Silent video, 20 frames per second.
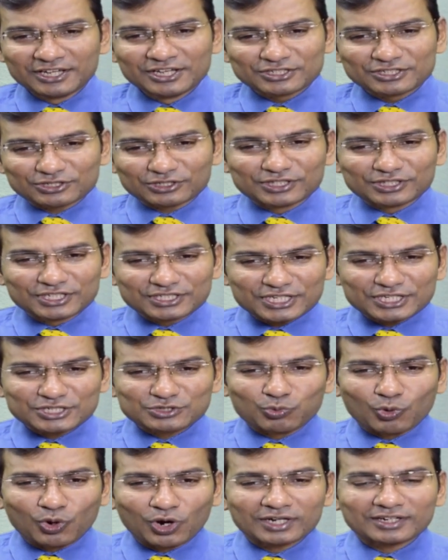So this is
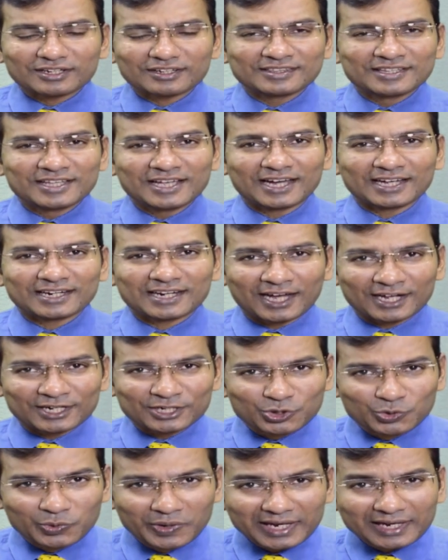what they are
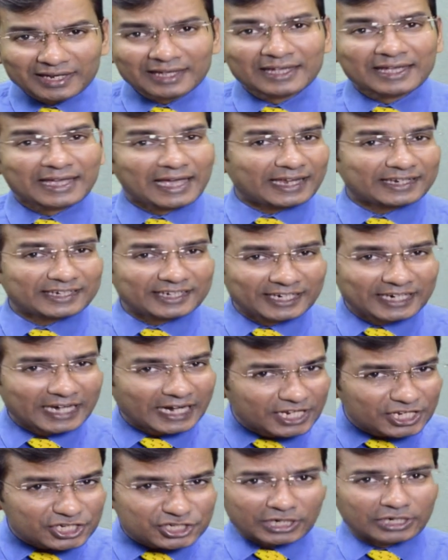arguing. And in
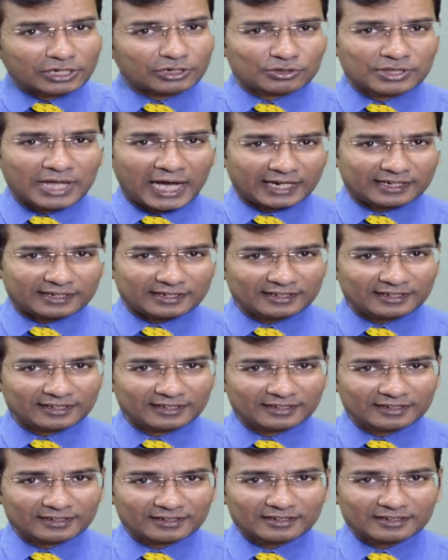addition to that,
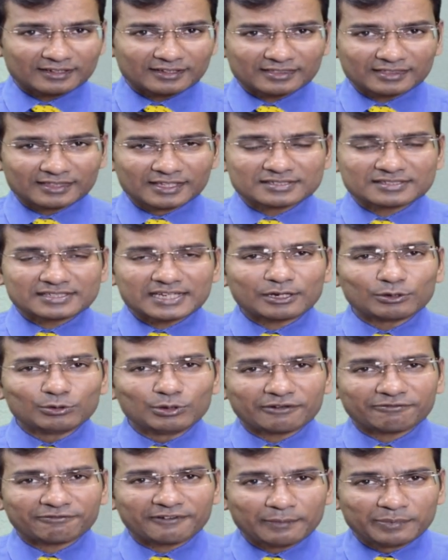the
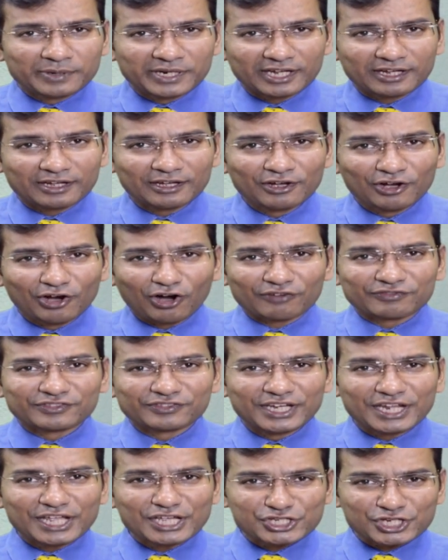secular fabric of
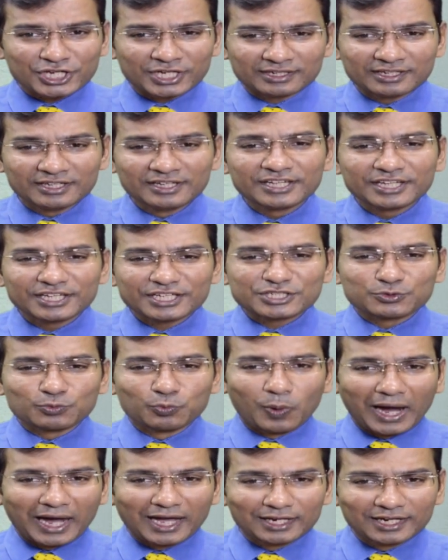the nation is
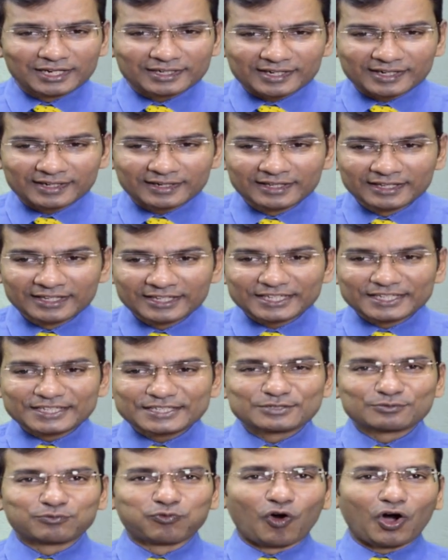violated,
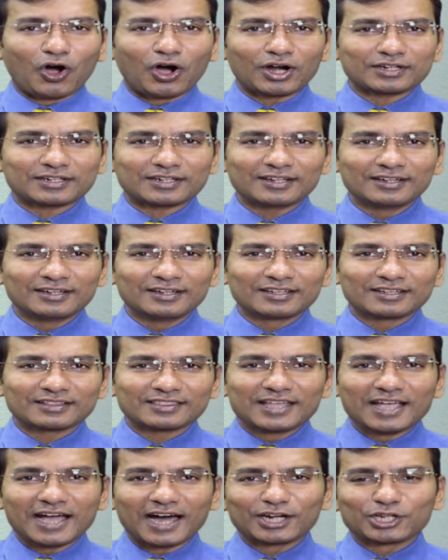is what
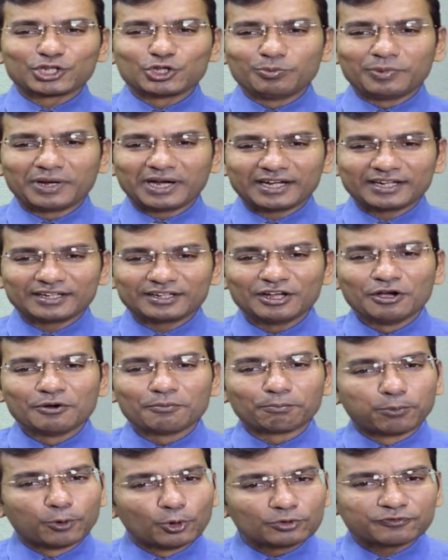the argument
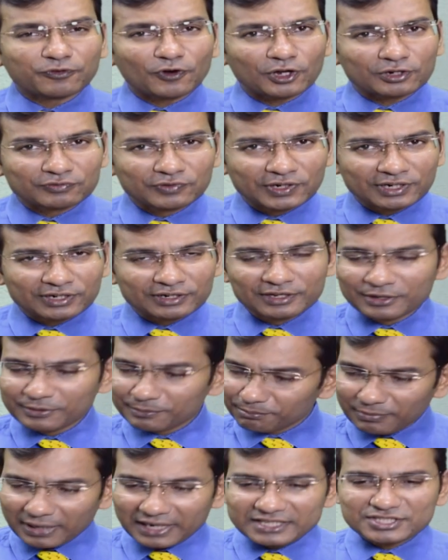put forward
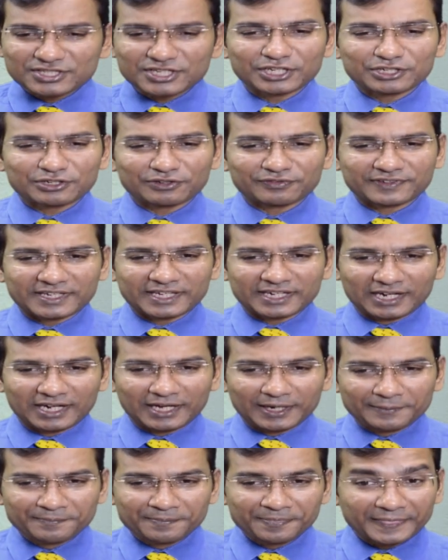by state of
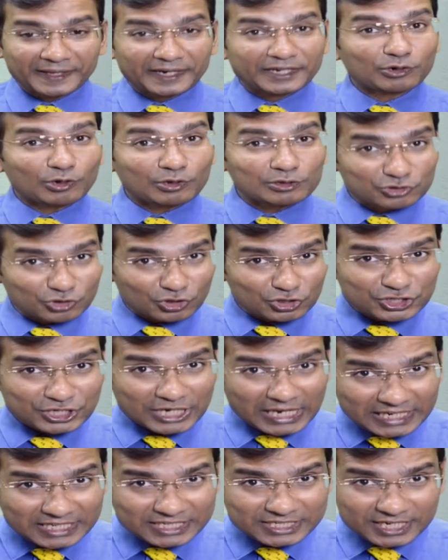Kerala. It also
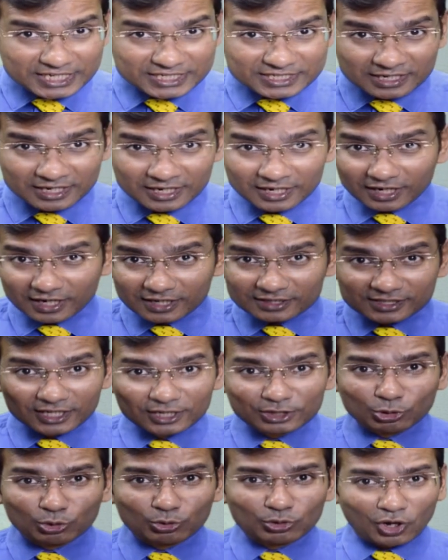challenges
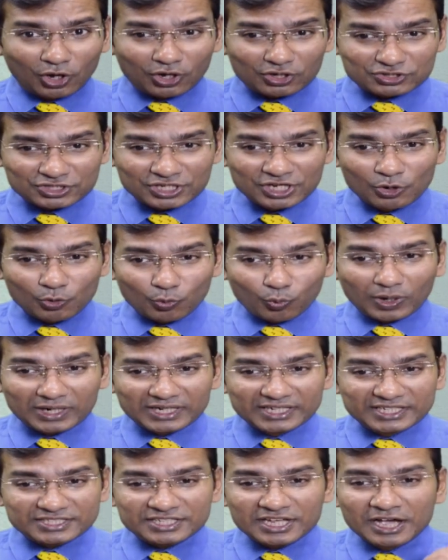other two laws. One
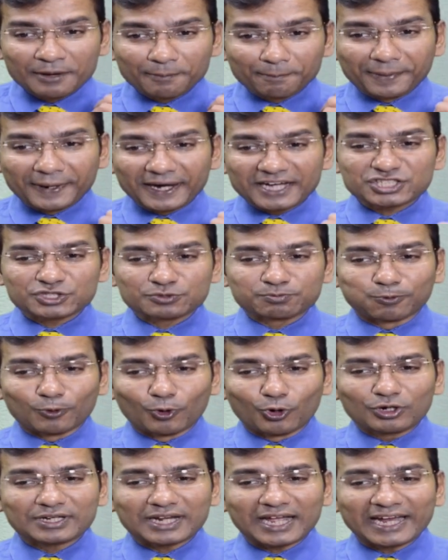is
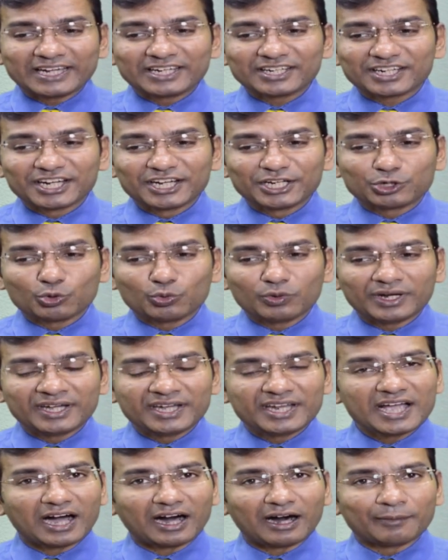Passport Entry to
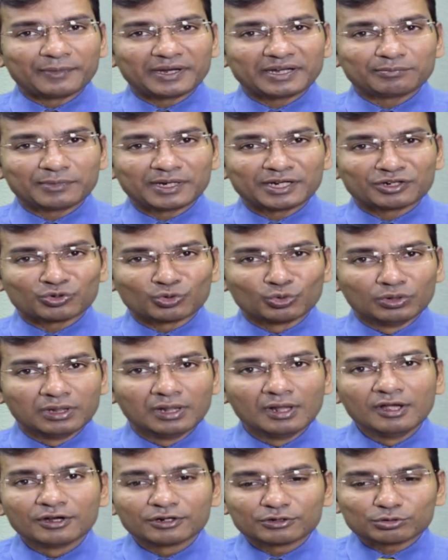India Amendment Rule
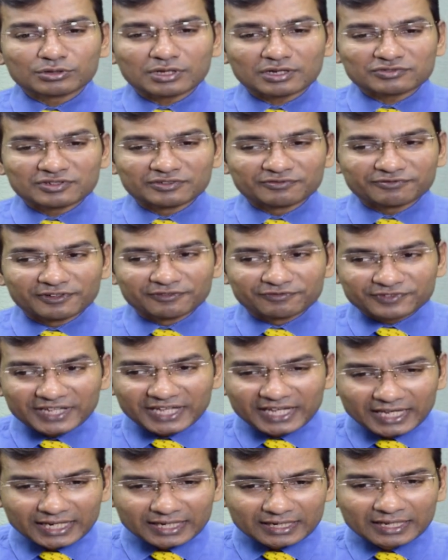
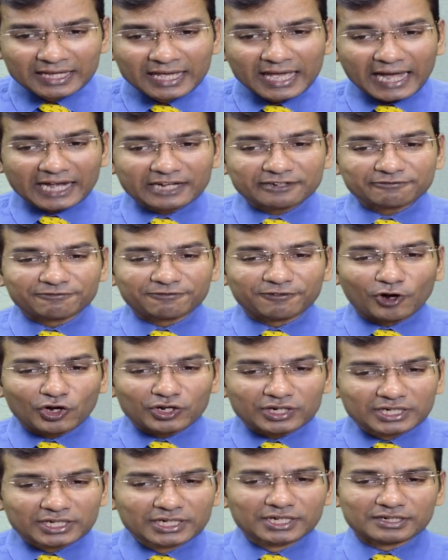2015 and
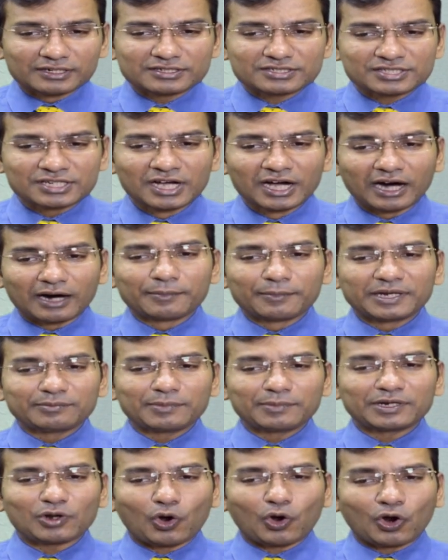Foreigners
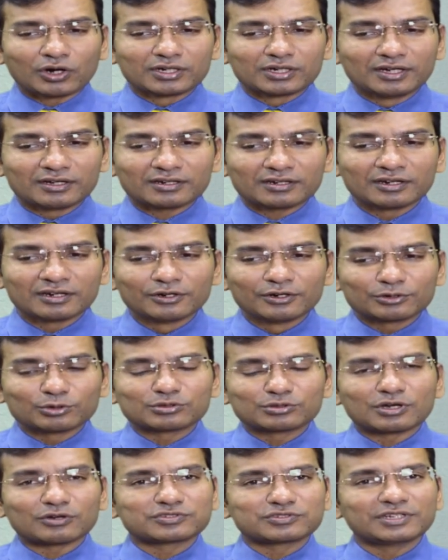Amendment Order
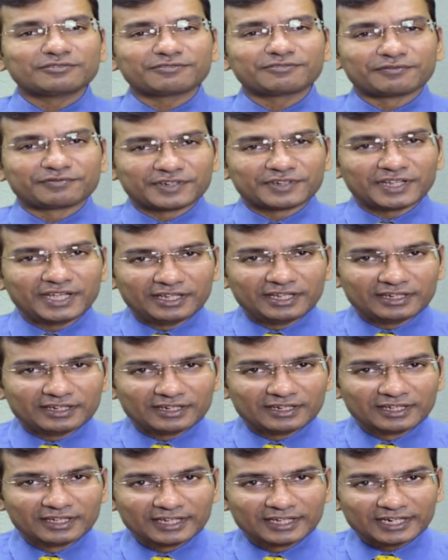
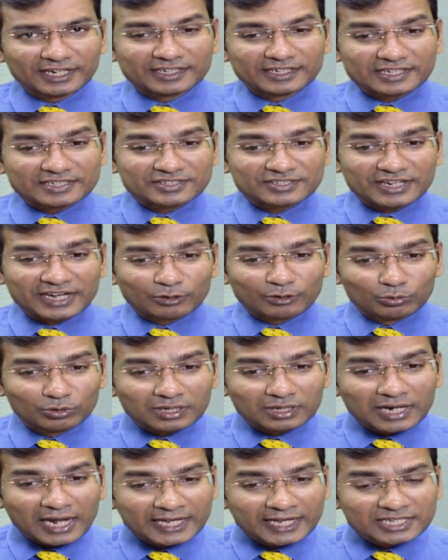2015. It has
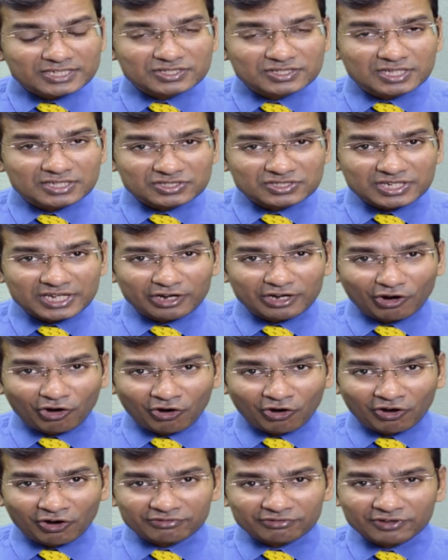regularized the stay
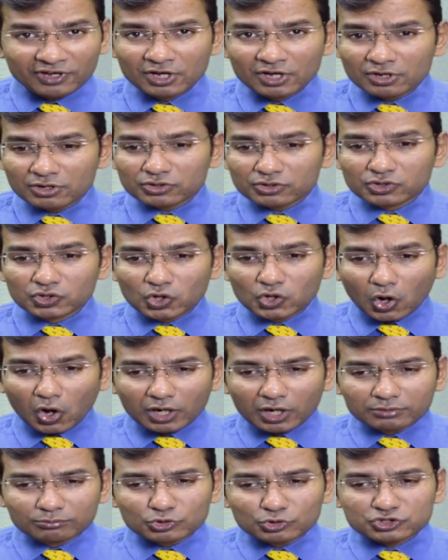of
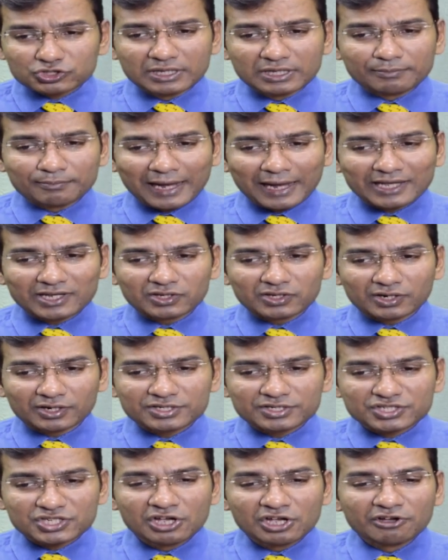non-Muslim
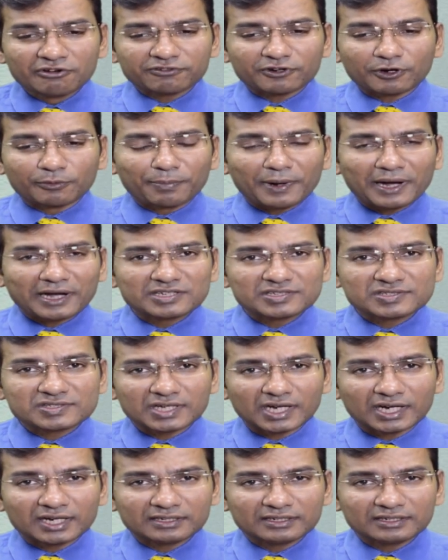migrants from
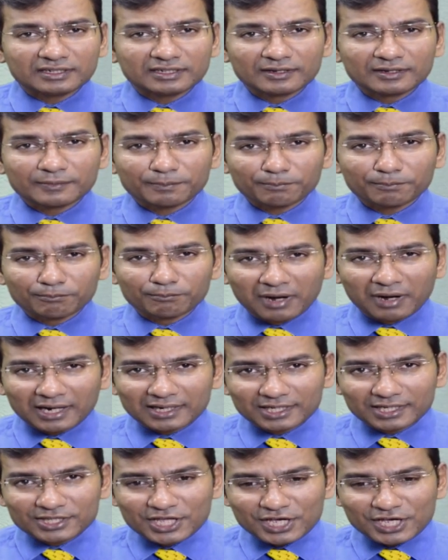Pakistan,
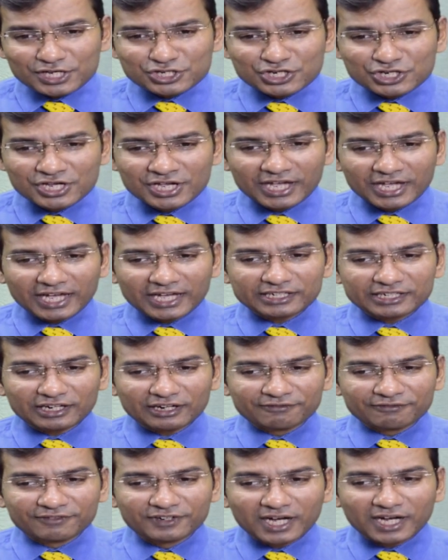Bangladesh and
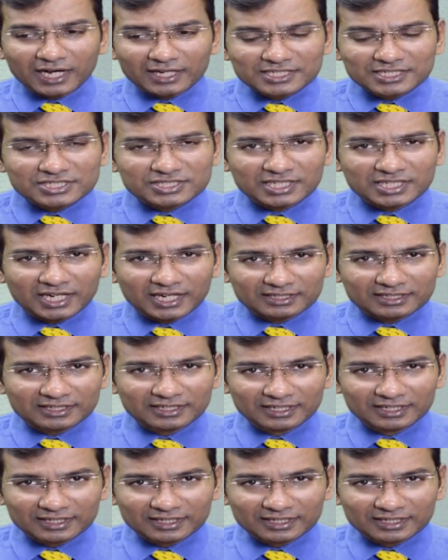Afghanistan.